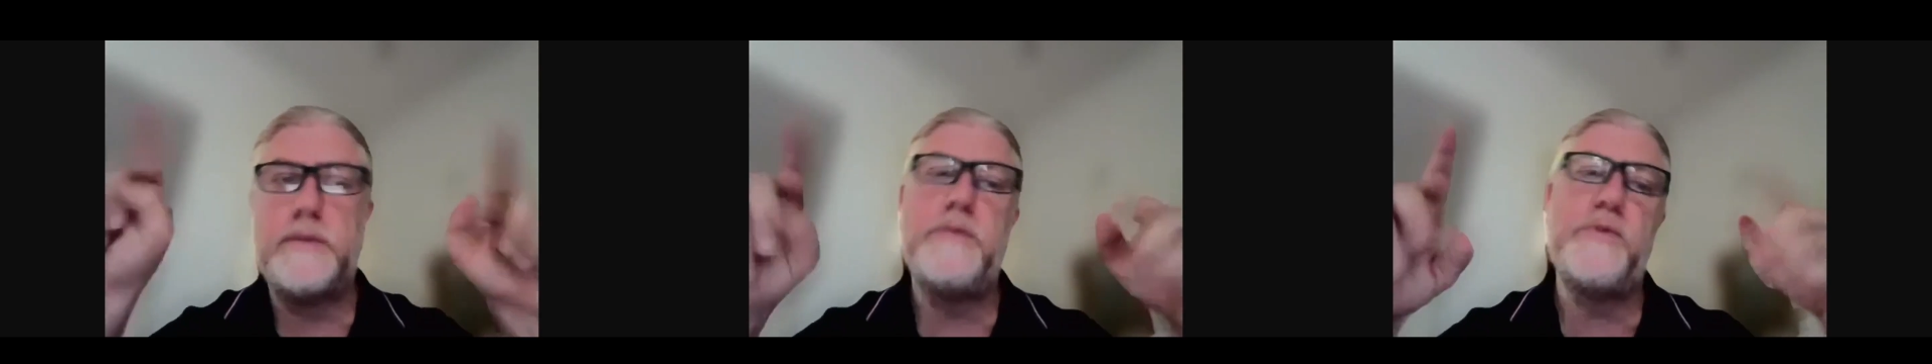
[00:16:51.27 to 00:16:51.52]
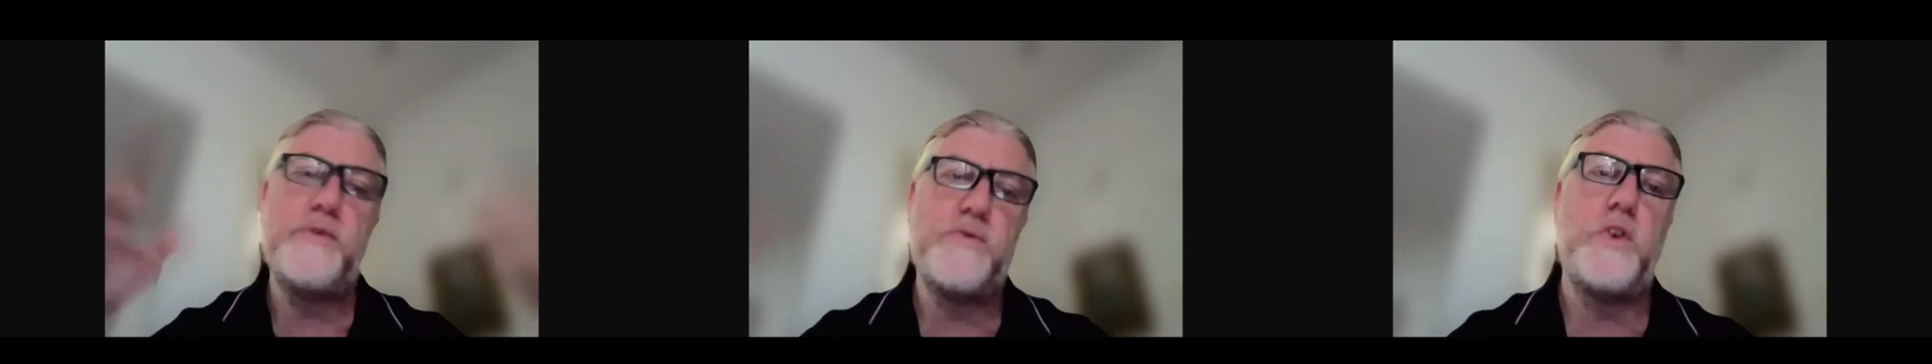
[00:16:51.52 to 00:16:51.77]
of
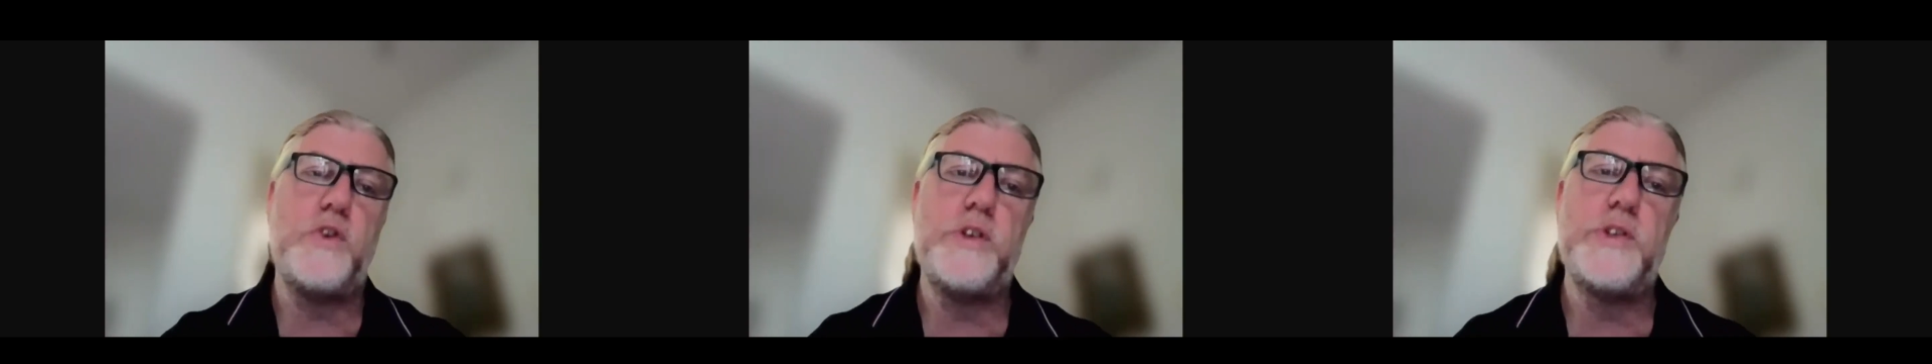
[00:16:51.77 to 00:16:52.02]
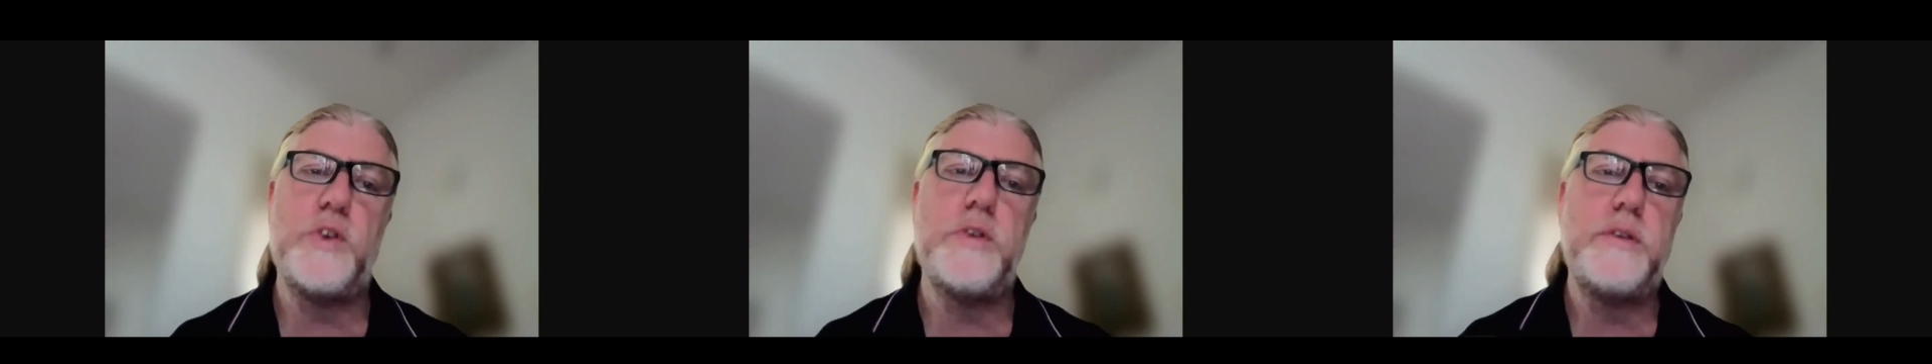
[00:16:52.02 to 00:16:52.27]
course, it's
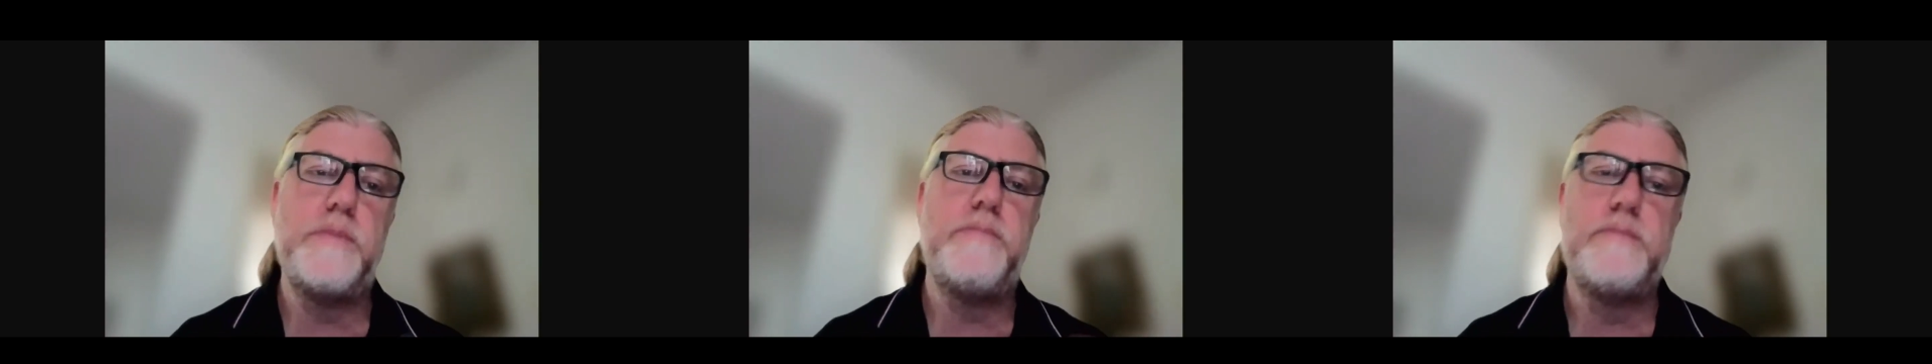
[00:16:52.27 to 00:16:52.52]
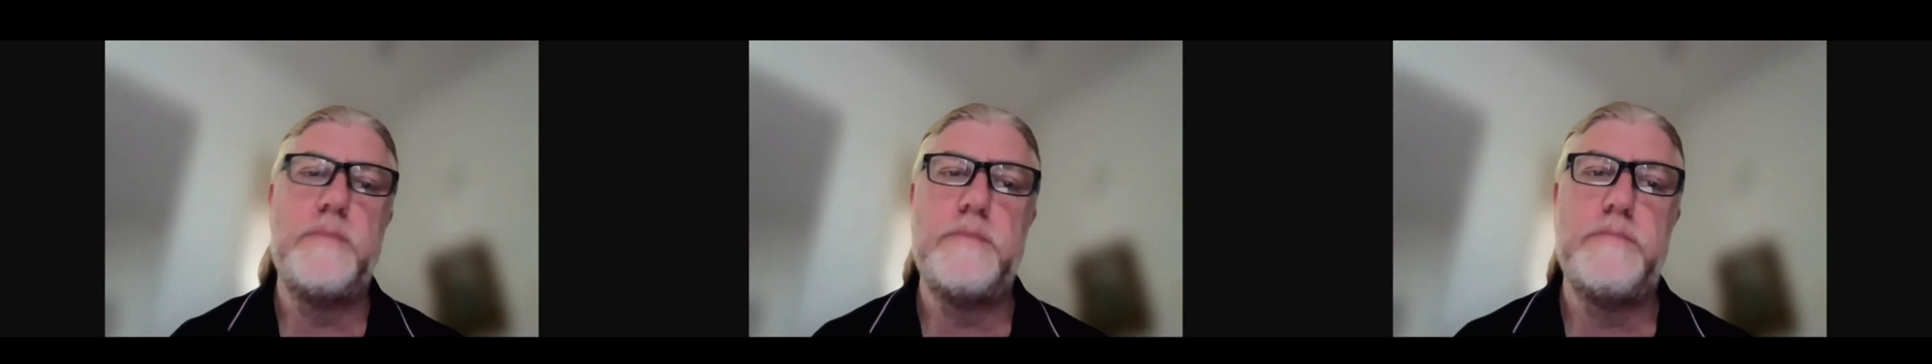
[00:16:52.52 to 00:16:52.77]
not
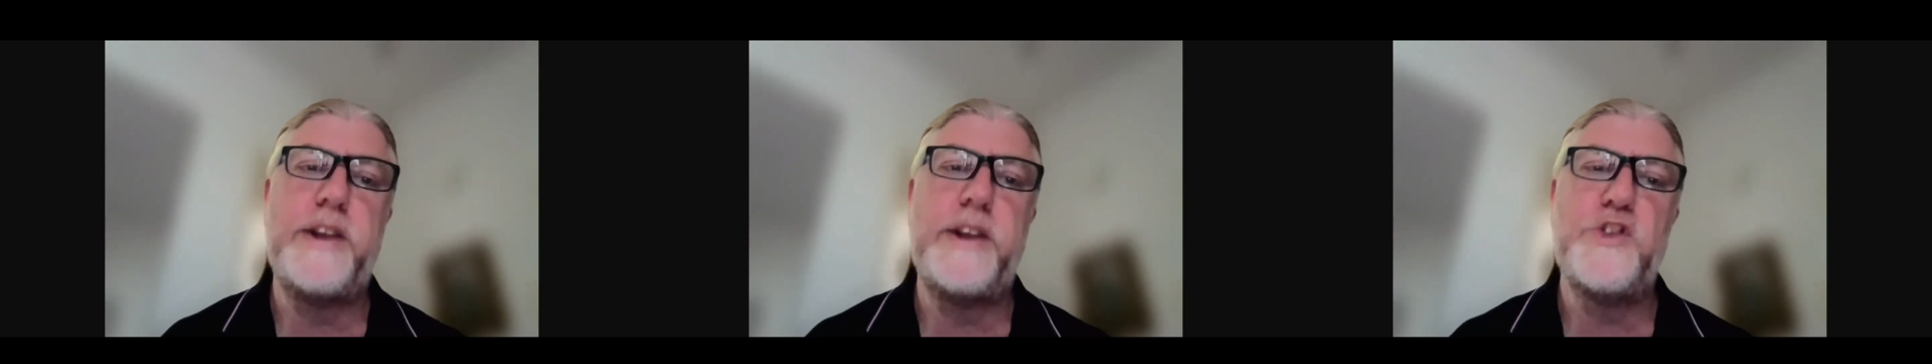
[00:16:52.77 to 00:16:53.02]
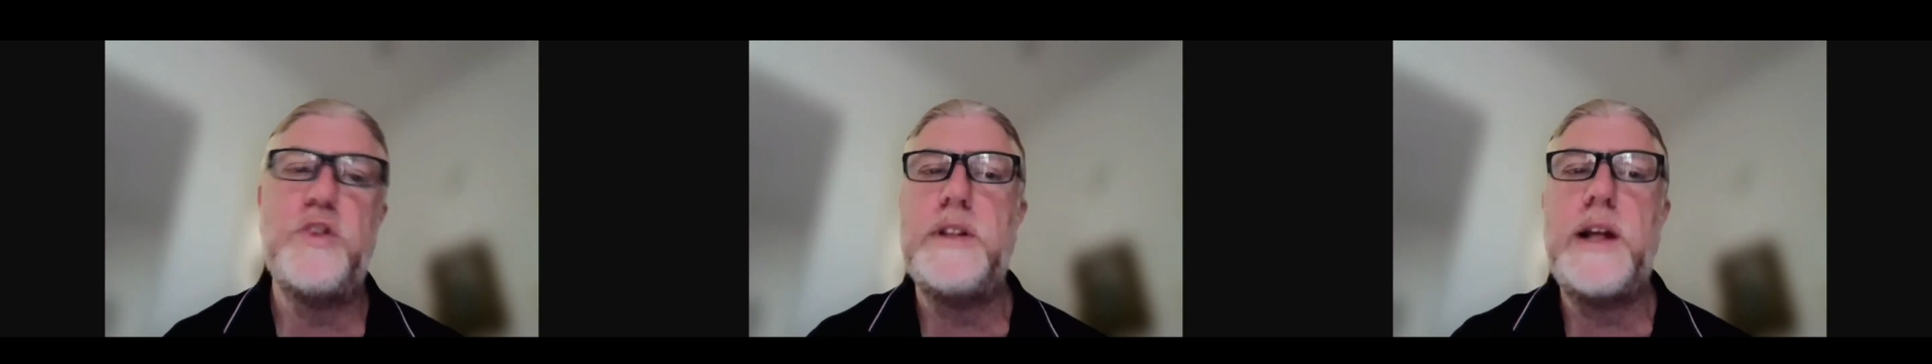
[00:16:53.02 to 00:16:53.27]

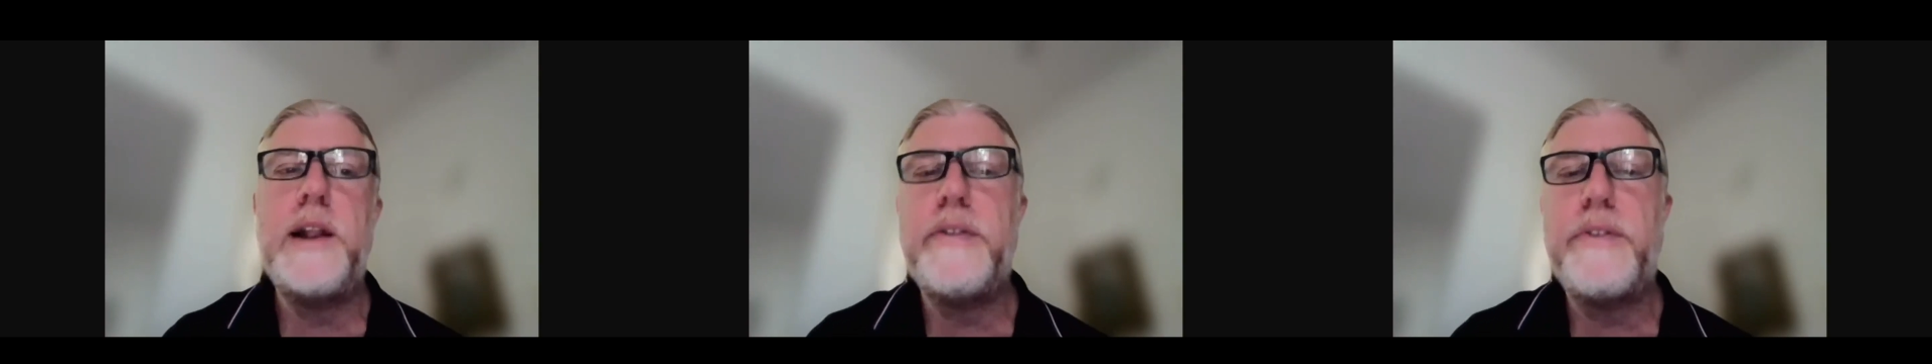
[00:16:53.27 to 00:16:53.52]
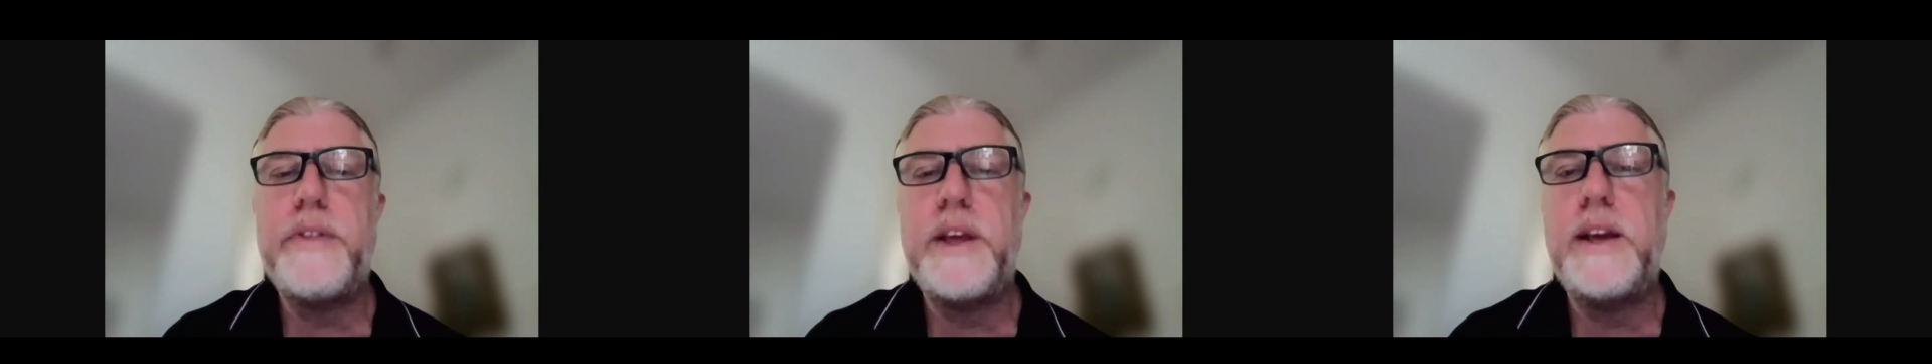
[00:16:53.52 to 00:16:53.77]
personal
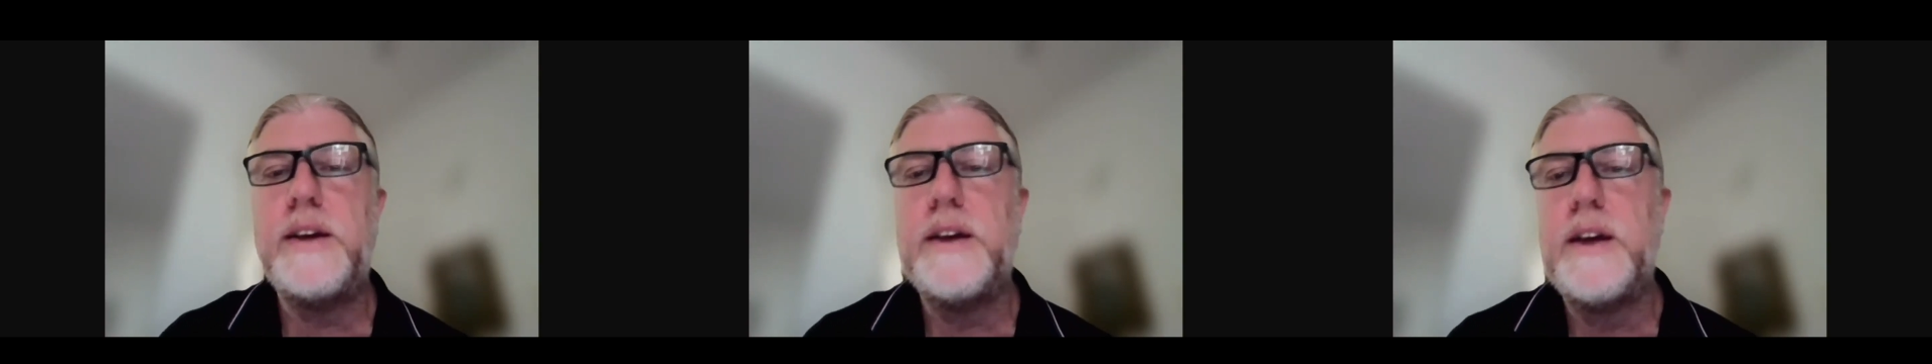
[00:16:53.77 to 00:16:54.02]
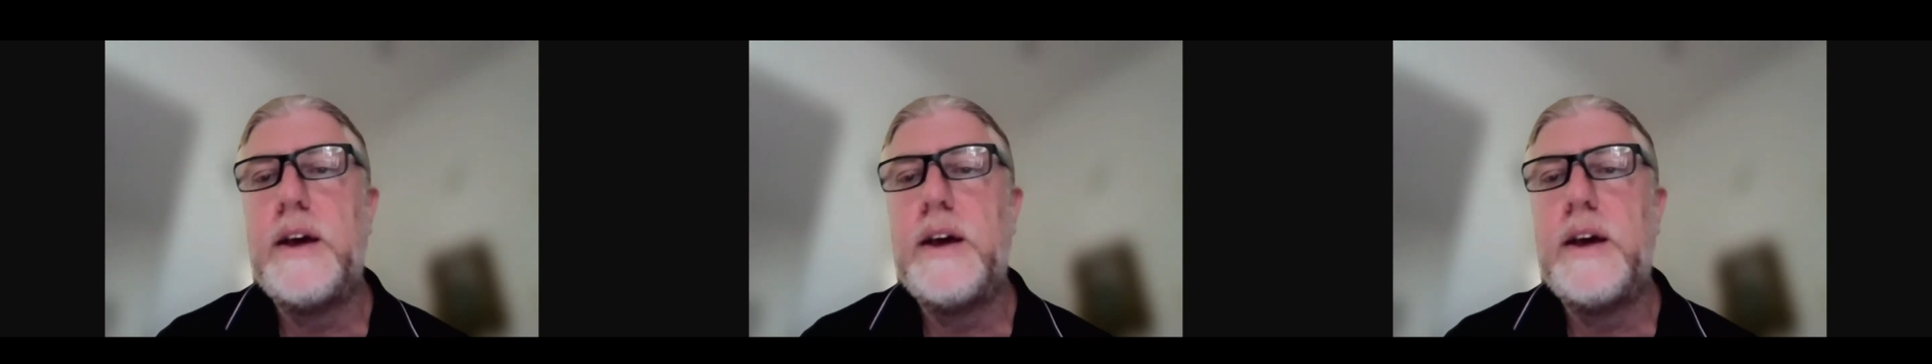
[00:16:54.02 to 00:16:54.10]
thing,